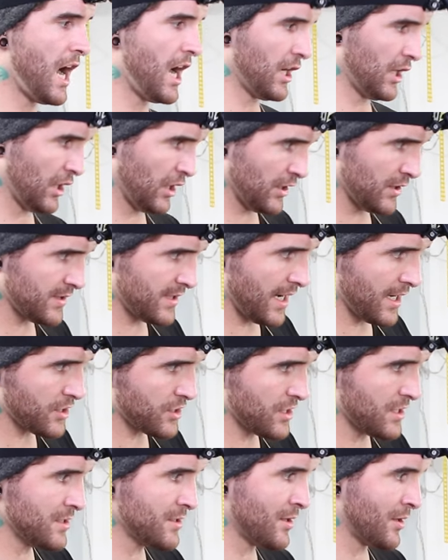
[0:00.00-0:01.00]
Company,
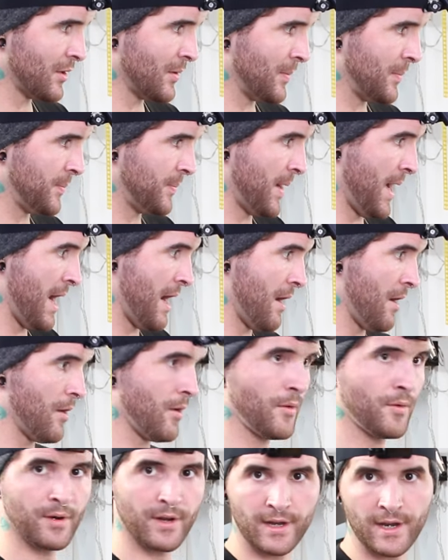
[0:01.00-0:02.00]
very easy to find
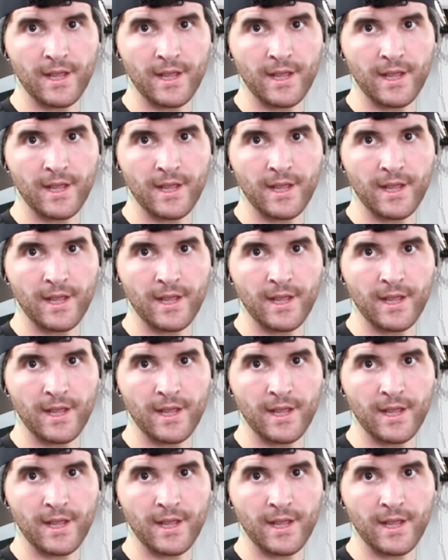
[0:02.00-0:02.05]
online,